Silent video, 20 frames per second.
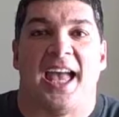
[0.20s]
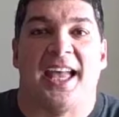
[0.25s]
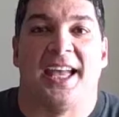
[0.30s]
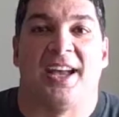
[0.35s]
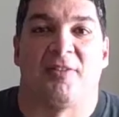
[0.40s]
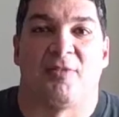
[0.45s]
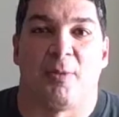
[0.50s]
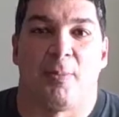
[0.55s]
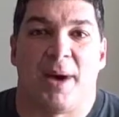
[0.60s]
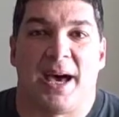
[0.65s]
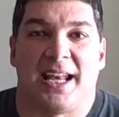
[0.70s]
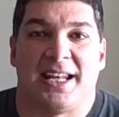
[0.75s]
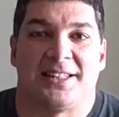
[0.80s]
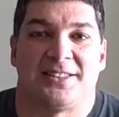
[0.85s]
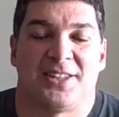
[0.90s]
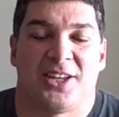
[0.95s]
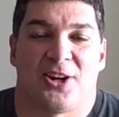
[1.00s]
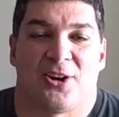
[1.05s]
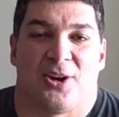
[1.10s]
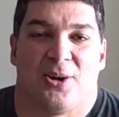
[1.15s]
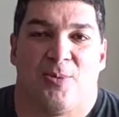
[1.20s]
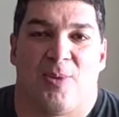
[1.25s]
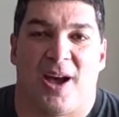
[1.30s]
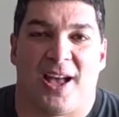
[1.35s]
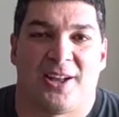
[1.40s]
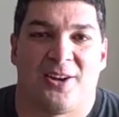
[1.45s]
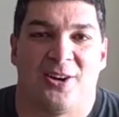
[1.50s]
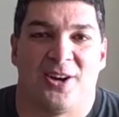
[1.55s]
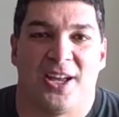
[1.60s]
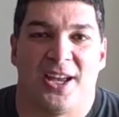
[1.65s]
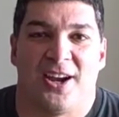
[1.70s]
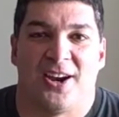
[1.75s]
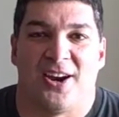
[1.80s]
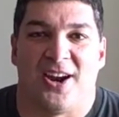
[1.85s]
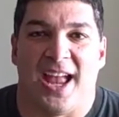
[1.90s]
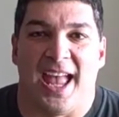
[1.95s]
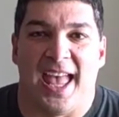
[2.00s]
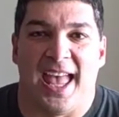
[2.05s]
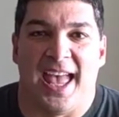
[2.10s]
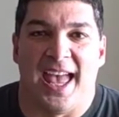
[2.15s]
Hey everybody, Terry Weigel
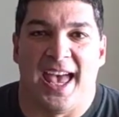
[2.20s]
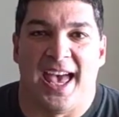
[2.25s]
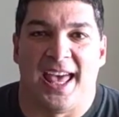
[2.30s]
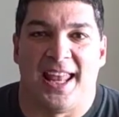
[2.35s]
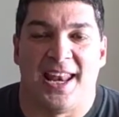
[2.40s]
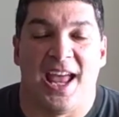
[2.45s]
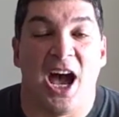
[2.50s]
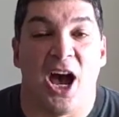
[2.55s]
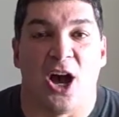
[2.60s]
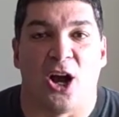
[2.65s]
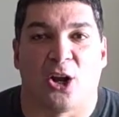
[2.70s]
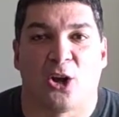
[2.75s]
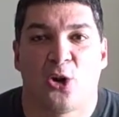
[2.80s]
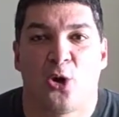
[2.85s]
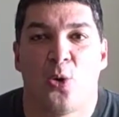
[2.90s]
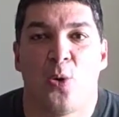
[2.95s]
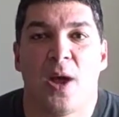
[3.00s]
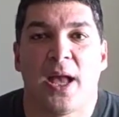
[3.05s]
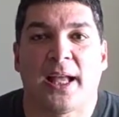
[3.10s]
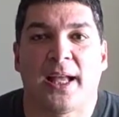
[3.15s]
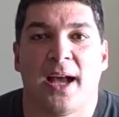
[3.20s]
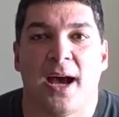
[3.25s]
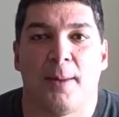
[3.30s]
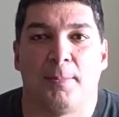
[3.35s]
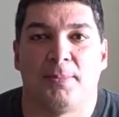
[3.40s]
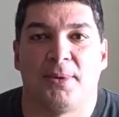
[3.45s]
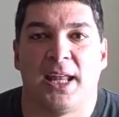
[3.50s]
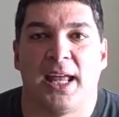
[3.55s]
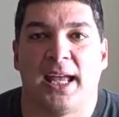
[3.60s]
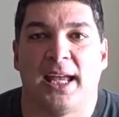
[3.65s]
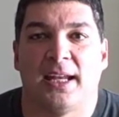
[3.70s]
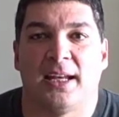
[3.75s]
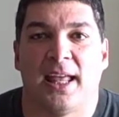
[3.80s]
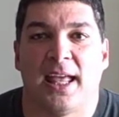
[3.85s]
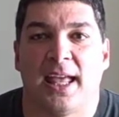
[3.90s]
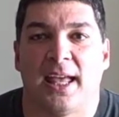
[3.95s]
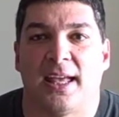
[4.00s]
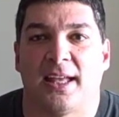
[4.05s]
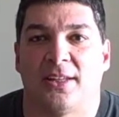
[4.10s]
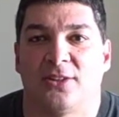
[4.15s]
here, and a quick update
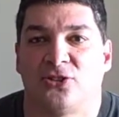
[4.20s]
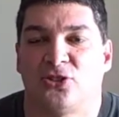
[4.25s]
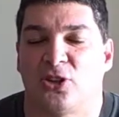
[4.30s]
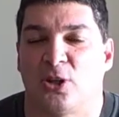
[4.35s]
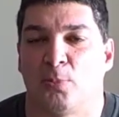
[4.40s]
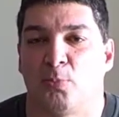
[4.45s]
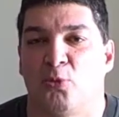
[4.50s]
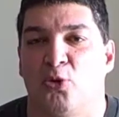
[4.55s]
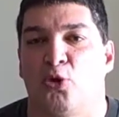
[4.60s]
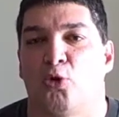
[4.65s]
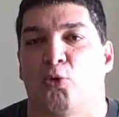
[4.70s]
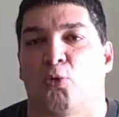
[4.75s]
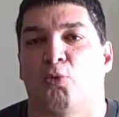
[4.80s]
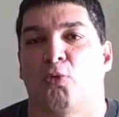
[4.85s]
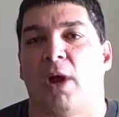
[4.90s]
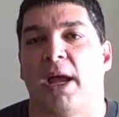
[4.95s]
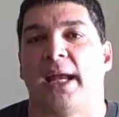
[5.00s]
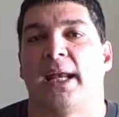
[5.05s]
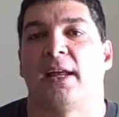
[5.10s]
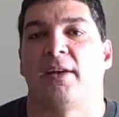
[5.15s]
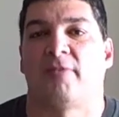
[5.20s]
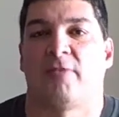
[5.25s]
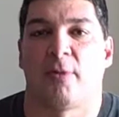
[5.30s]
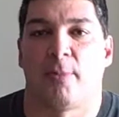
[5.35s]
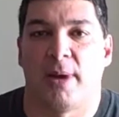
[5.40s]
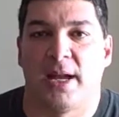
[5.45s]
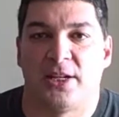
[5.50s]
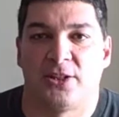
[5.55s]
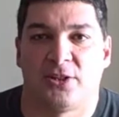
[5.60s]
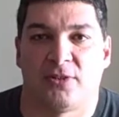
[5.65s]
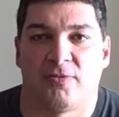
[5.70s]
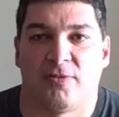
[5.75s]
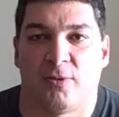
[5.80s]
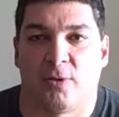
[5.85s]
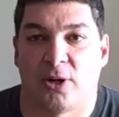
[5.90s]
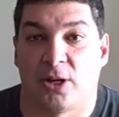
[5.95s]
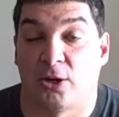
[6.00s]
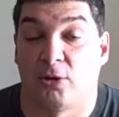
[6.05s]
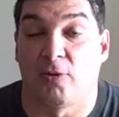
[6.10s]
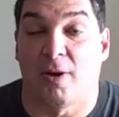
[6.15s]
and some great information
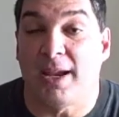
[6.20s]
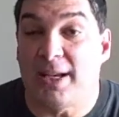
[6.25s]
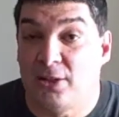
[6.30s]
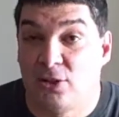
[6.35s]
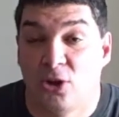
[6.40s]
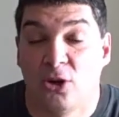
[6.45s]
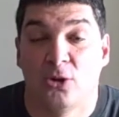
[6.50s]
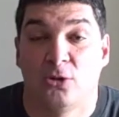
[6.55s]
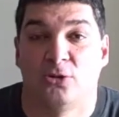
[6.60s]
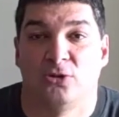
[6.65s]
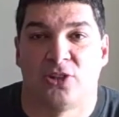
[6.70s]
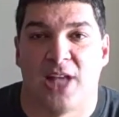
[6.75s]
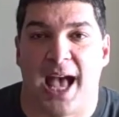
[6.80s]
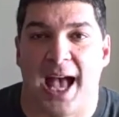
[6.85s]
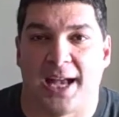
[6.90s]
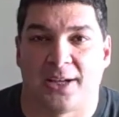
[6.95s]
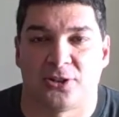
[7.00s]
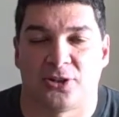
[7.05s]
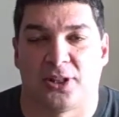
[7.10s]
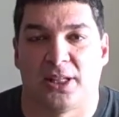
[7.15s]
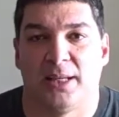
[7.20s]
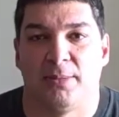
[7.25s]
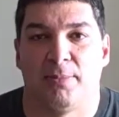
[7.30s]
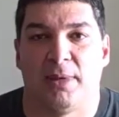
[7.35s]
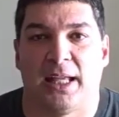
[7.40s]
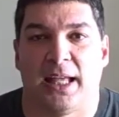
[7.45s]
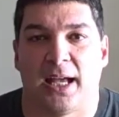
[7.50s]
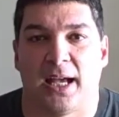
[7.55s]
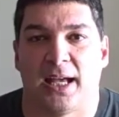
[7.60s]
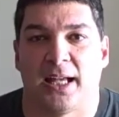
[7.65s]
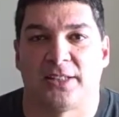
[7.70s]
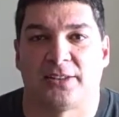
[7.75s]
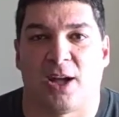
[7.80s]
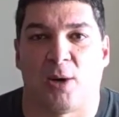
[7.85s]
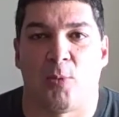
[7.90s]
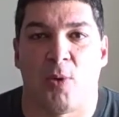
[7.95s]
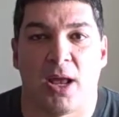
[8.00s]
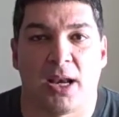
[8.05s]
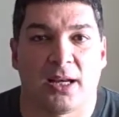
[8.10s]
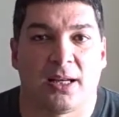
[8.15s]
for you. Great news, actually, because I
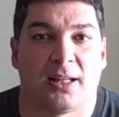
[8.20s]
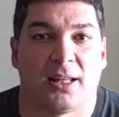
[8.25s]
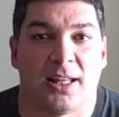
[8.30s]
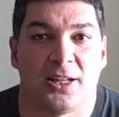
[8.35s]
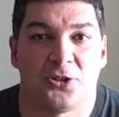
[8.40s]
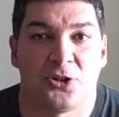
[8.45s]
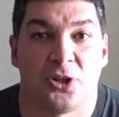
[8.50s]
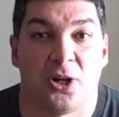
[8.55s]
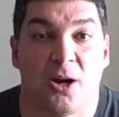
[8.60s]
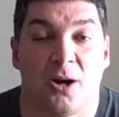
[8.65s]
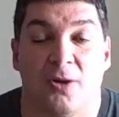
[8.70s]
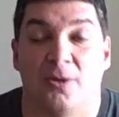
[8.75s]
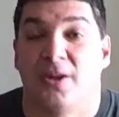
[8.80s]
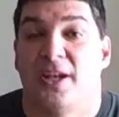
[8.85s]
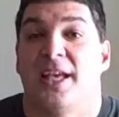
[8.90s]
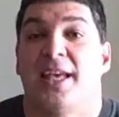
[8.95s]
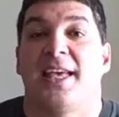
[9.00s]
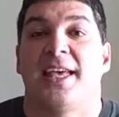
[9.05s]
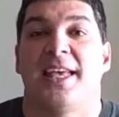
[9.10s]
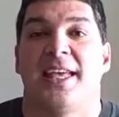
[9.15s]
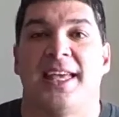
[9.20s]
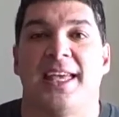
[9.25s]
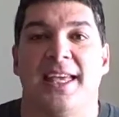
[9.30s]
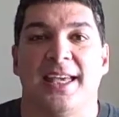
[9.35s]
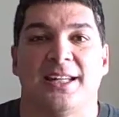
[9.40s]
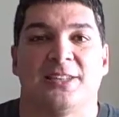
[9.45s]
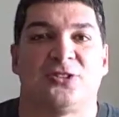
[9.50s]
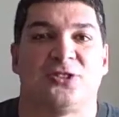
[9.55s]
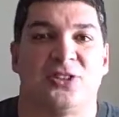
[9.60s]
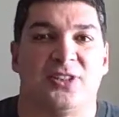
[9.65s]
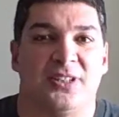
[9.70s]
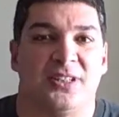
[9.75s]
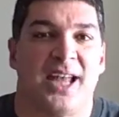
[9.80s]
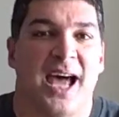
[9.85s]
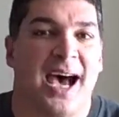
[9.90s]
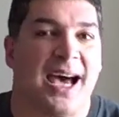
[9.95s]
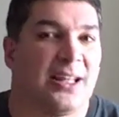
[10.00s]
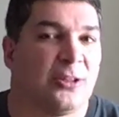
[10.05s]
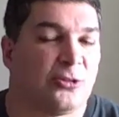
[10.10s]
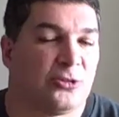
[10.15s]
wanted to let you know it's
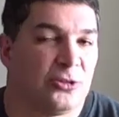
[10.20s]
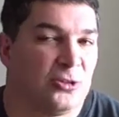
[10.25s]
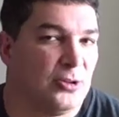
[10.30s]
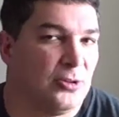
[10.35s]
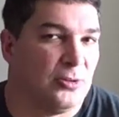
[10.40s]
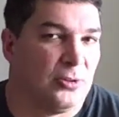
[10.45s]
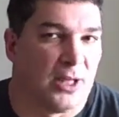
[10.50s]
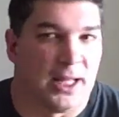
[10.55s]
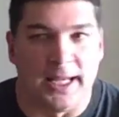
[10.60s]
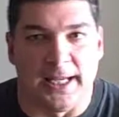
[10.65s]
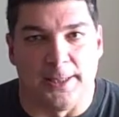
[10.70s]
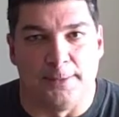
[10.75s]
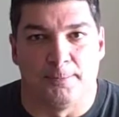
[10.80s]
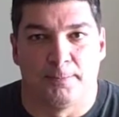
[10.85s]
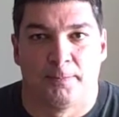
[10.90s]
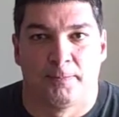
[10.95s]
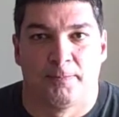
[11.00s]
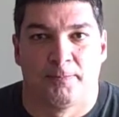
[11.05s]
not too late.